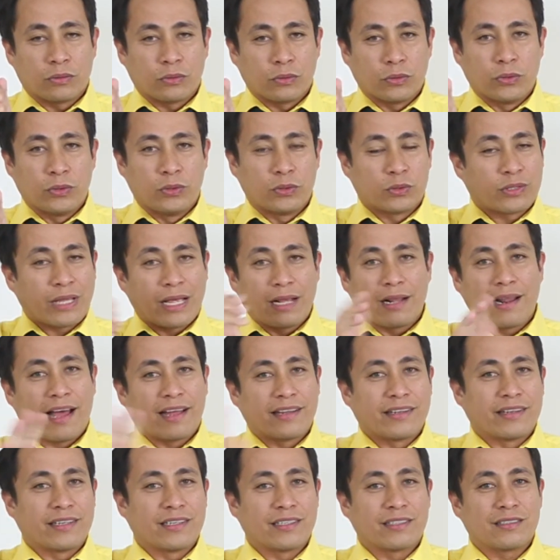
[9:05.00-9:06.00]
to tell
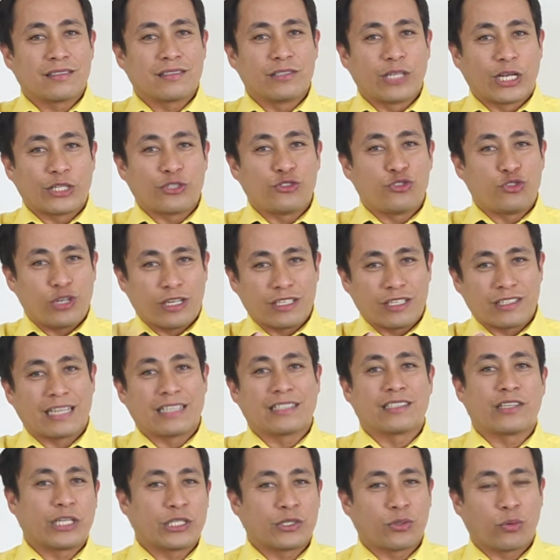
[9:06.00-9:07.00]
others that
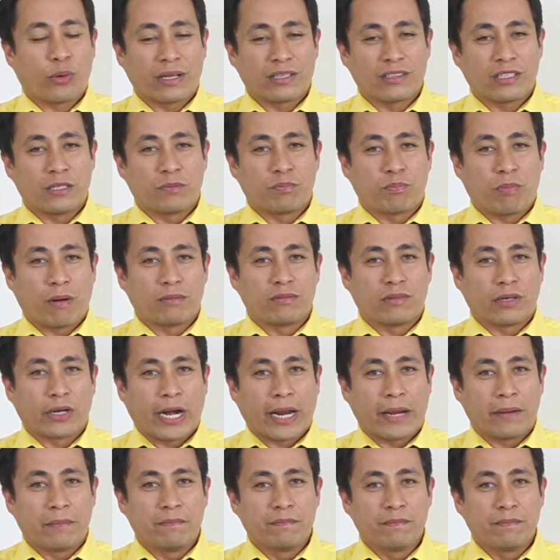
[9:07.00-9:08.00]
Jesus resurrected from the
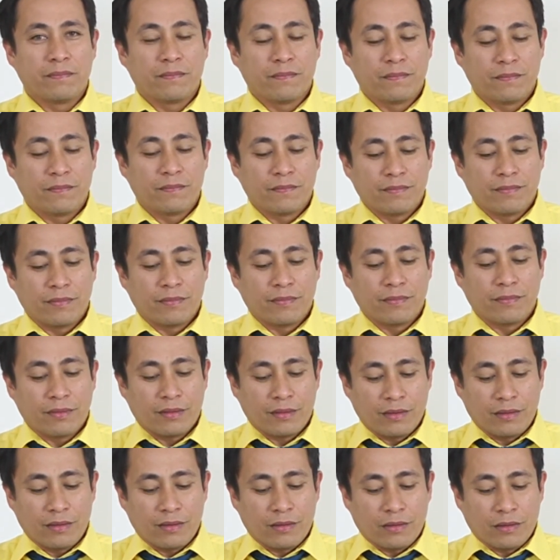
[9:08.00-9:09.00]
grave.
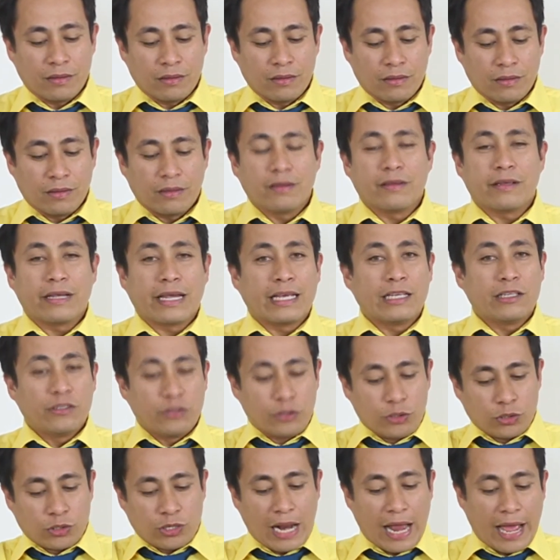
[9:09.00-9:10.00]
In your
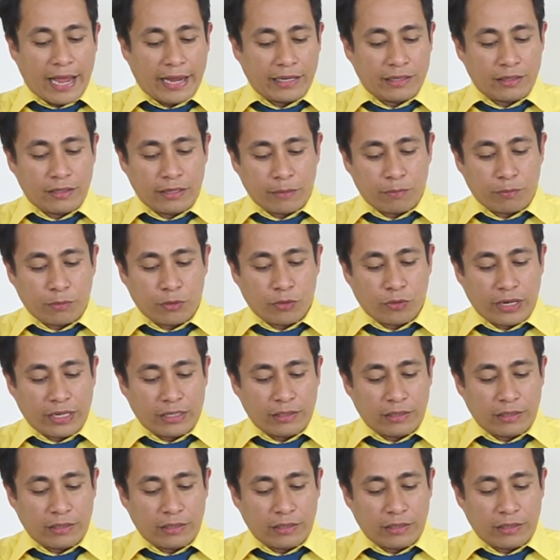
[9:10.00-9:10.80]
slide, if you read